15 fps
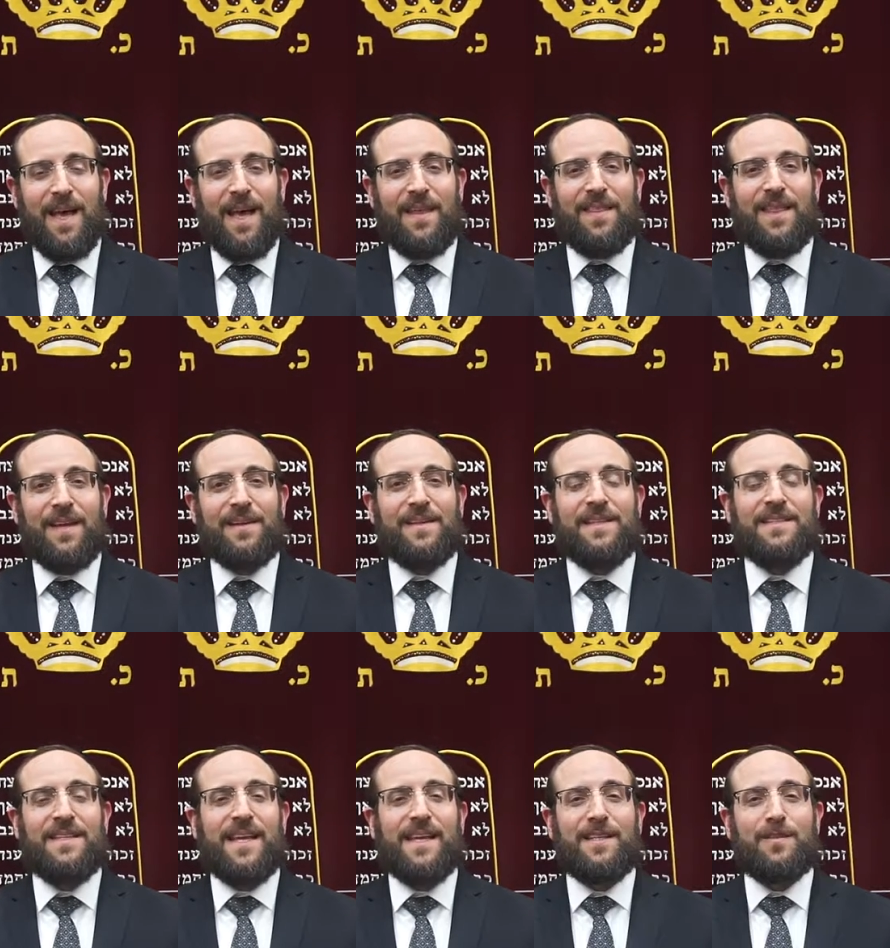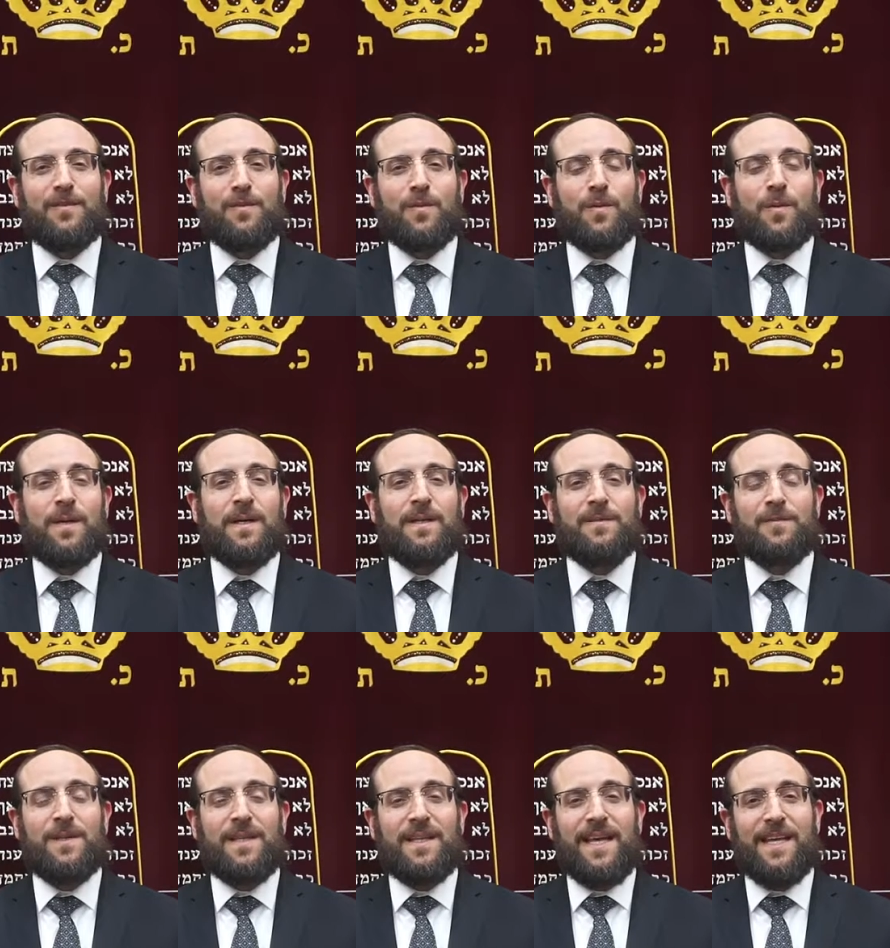And there is a dual
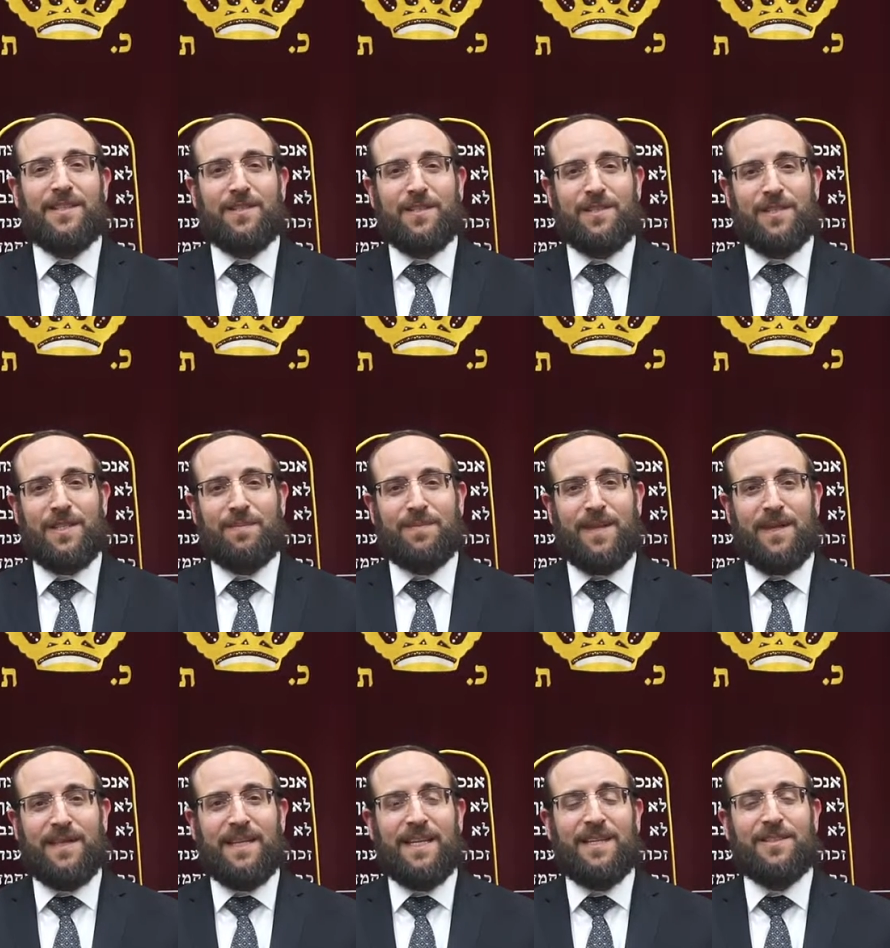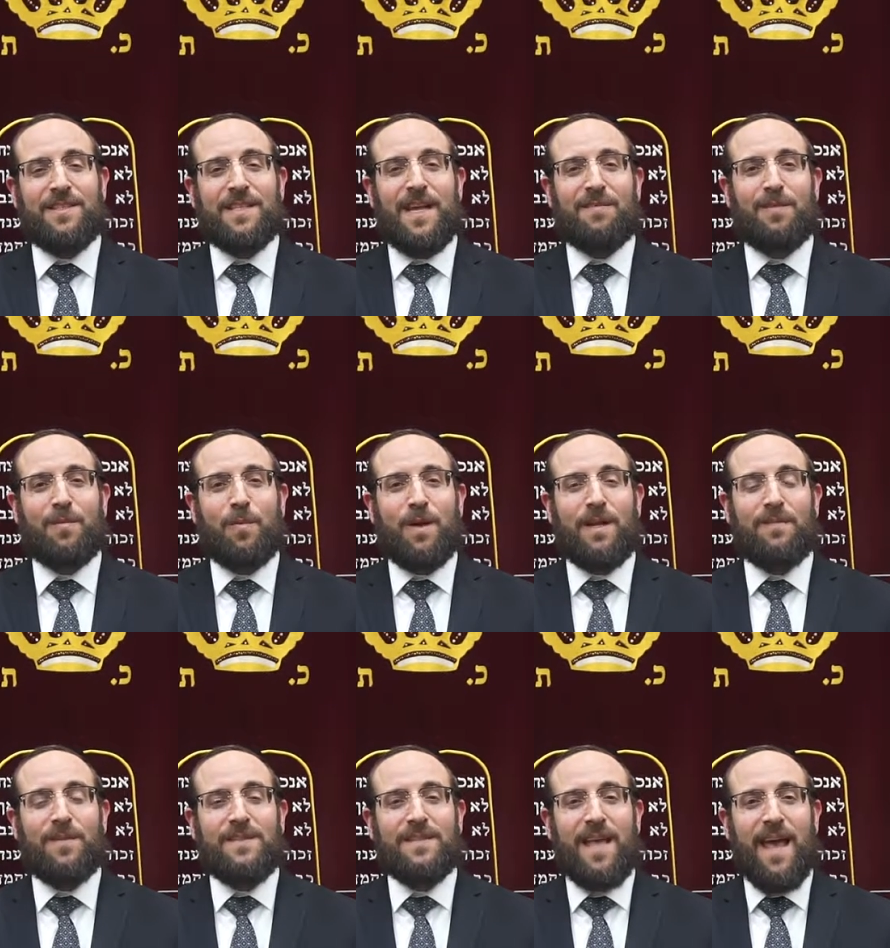relationship that each and every one
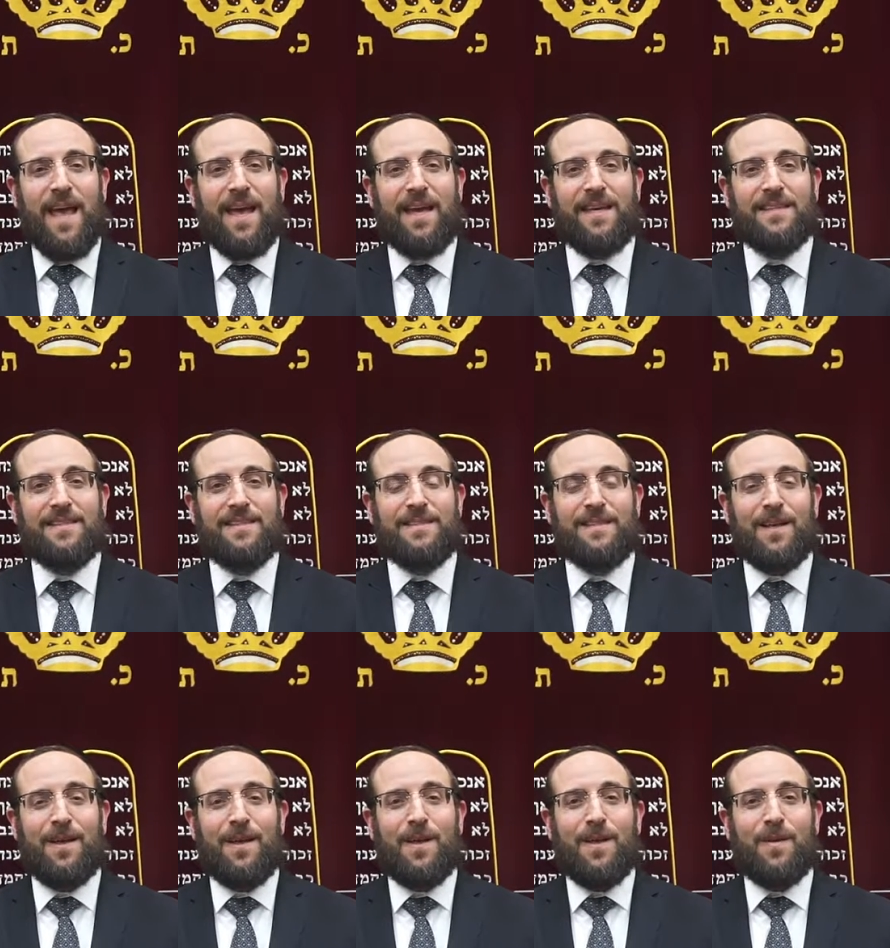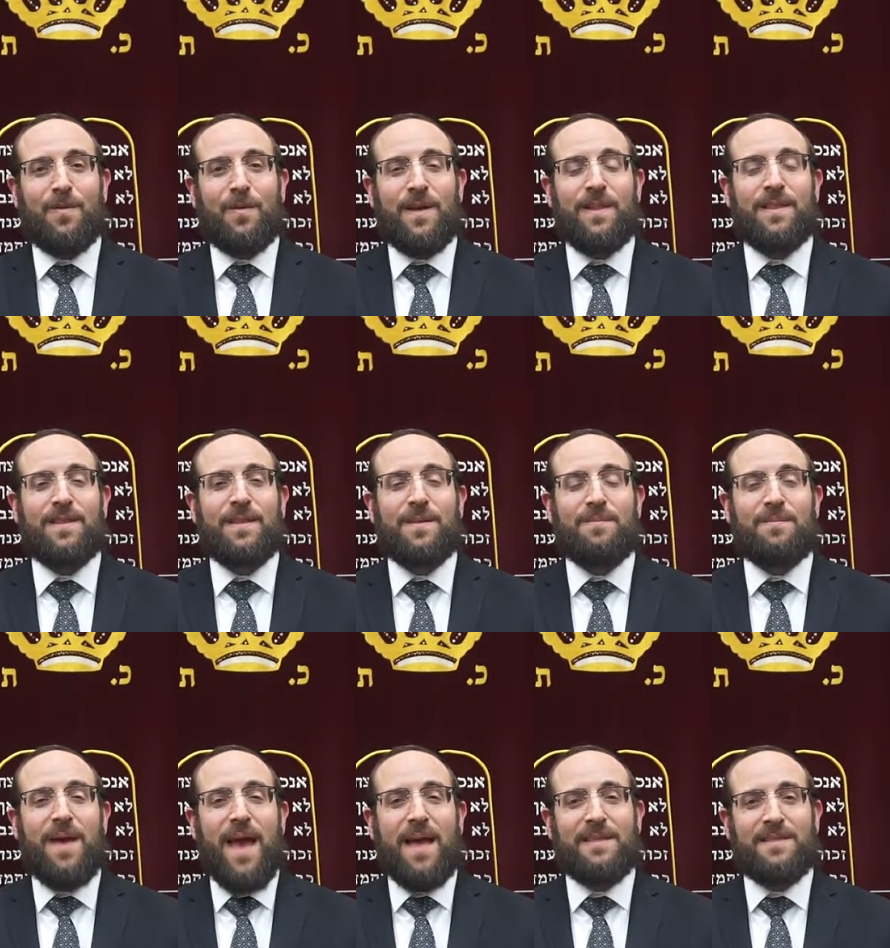of us has with the
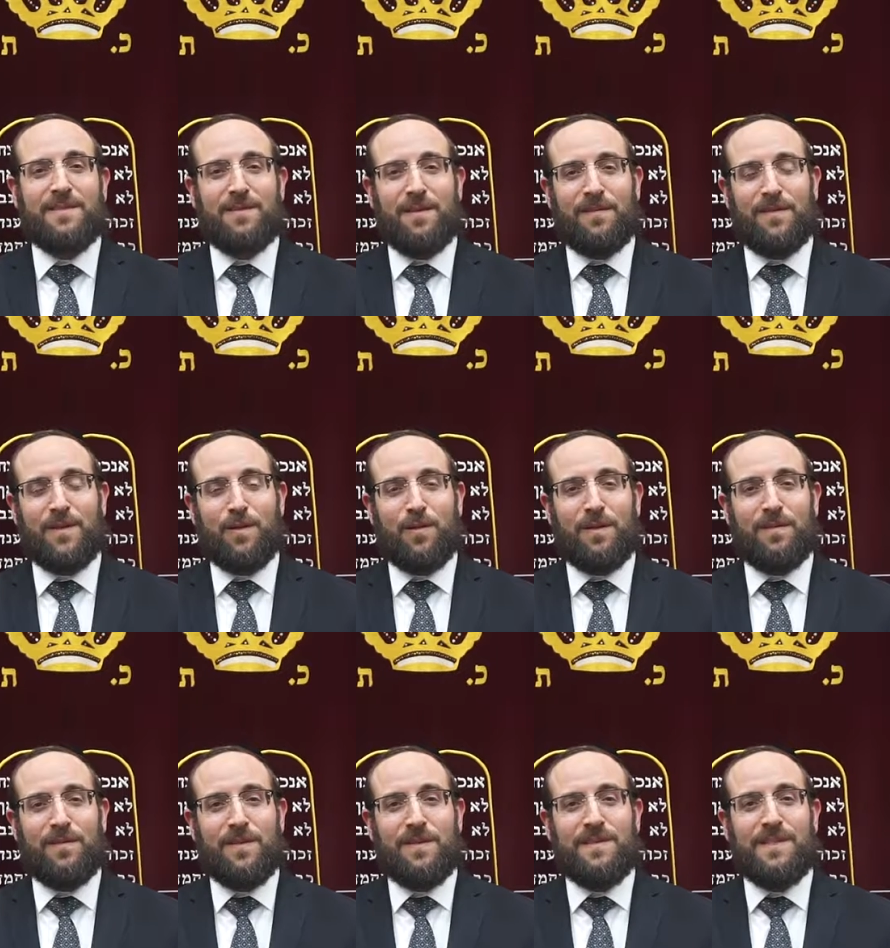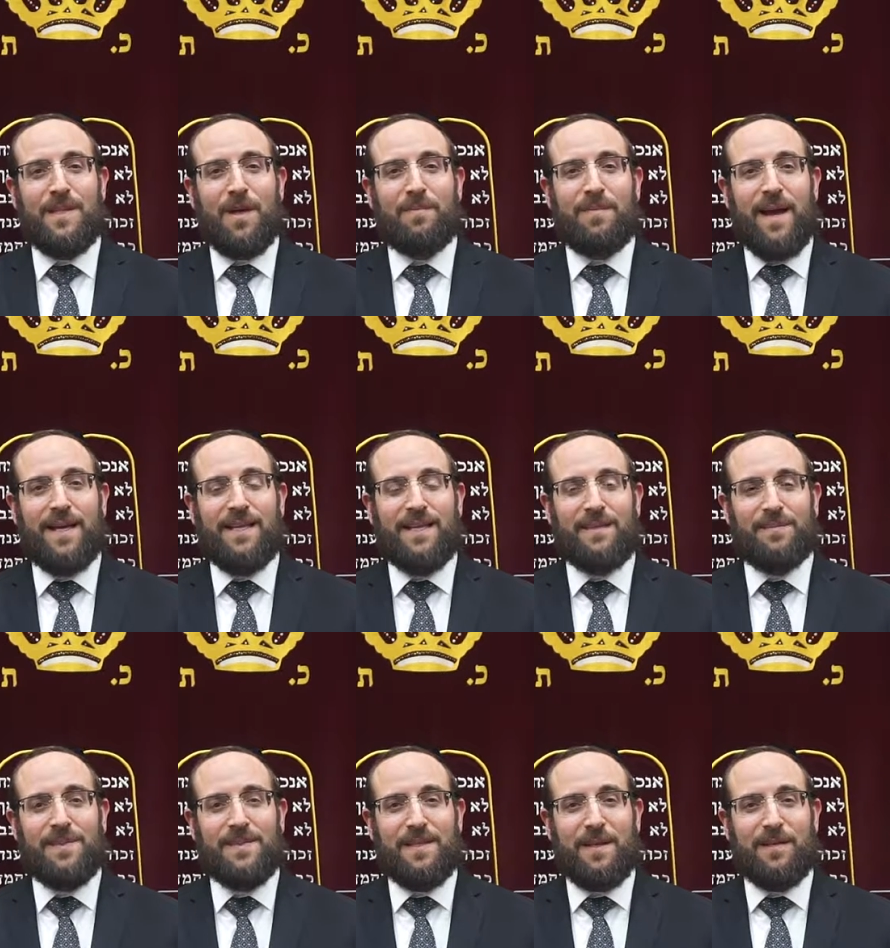Master of the universe, the Almighty
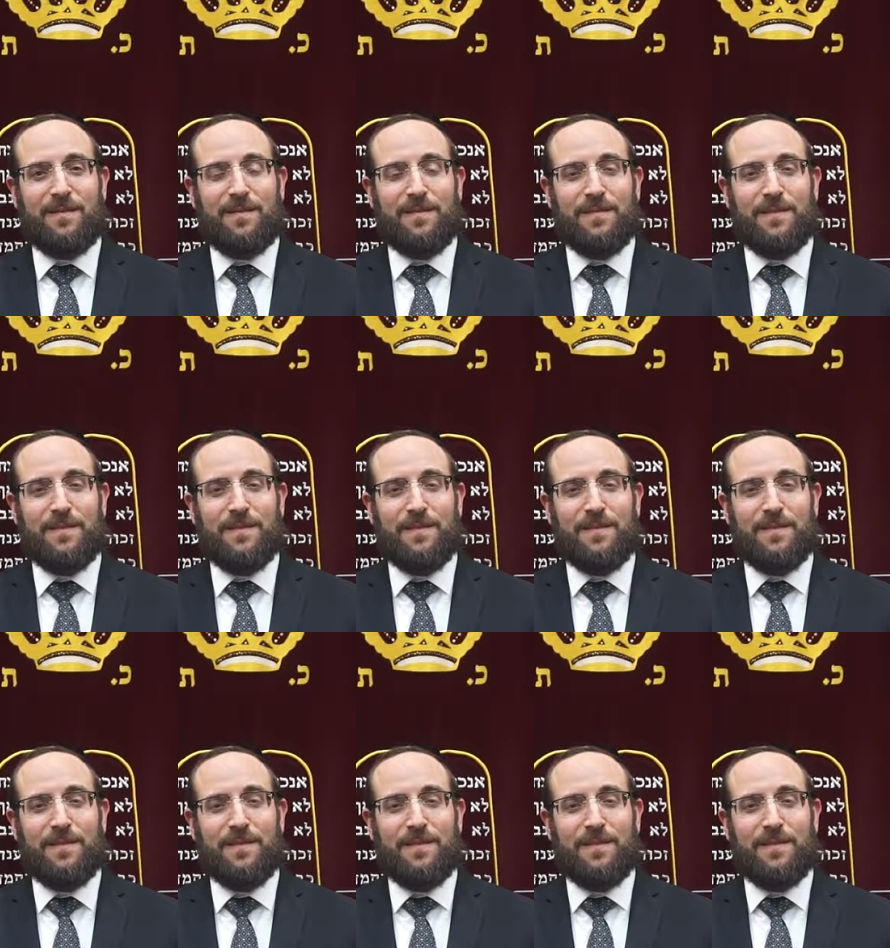Himself.